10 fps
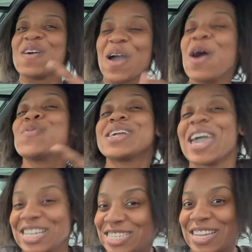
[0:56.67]
her
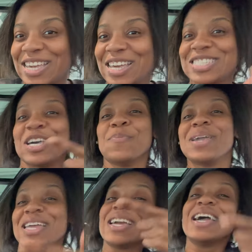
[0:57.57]
reaction to
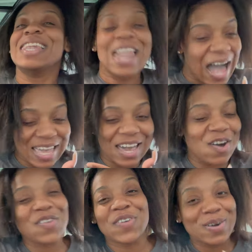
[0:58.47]
me lying
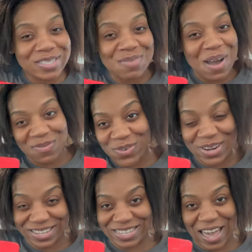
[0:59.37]
on the phone to my
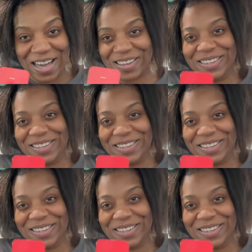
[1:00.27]
friends, y'all.